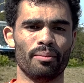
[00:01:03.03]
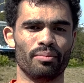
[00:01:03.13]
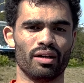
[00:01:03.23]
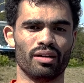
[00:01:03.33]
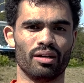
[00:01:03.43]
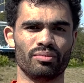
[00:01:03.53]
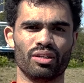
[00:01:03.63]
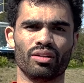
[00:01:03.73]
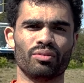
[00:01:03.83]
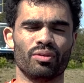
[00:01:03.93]
but
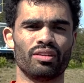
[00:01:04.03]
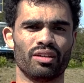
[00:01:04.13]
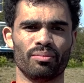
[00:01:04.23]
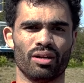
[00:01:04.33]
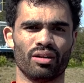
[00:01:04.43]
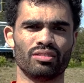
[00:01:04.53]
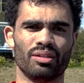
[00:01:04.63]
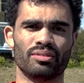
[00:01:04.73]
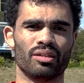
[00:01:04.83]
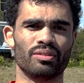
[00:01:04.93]
the one thing about our
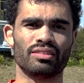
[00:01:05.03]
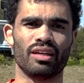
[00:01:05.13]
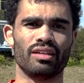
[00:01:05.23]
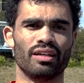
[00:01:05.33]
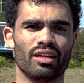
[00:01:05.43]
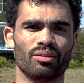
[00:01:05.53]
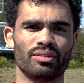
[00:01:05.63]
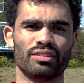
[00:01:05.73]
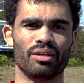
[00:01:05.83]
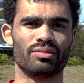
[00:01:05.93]
team is that we stayed together,
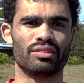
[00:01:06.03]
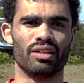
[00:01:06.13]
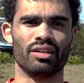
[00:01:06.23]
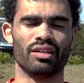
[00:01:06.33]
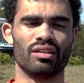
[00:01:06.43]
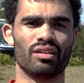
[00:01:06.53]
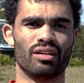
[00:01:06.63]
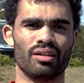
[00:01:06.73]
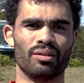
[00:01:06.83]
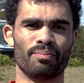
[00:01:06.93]
we stayed resilient.
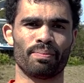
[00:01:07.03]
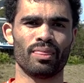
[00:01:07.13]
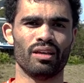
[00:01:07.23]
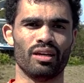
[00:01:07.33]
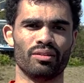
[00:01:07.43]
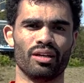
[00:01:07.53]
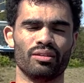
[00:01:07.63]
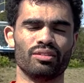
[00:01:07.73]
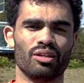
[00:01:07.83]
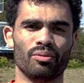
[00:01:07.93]
And
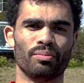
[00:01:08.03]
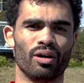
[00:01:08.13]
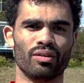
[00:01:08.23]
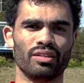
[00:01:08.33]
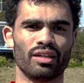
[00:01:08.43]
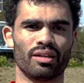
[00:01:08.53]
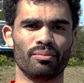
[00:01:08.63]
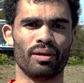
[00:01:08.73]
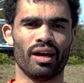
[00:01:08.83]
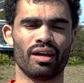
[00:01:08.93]
then when Paul did
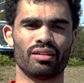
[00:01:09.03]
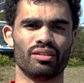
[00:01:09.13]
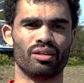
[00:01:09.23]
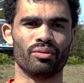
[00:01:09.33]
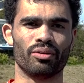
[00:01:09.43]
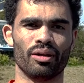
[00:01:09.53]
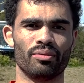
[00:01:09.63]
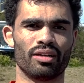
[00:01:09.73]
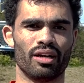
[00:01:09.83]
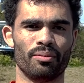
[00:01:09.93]
come back, we were
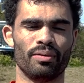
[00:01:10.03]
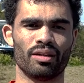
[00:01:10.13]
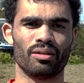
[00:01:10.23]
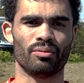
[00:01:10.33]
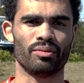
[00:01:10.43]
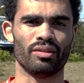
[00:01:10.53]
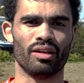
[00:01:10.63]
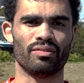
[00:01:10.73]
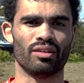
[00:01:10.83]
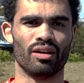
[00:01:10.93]
able to kind of pick up where we
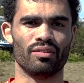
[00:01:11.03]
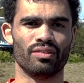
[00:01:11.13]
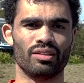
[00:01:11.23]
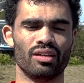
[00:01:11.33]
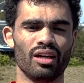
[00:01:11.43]
left off. And